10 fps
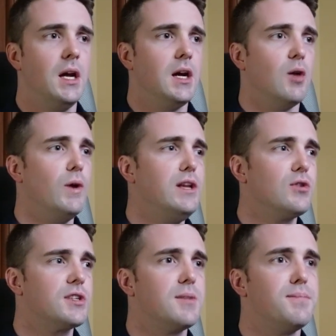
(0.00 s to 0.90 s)
And when you're
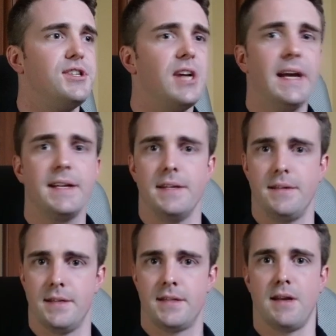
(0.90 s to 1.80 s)
subjected
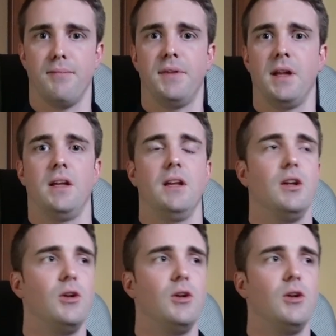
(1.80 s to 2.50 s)
to something,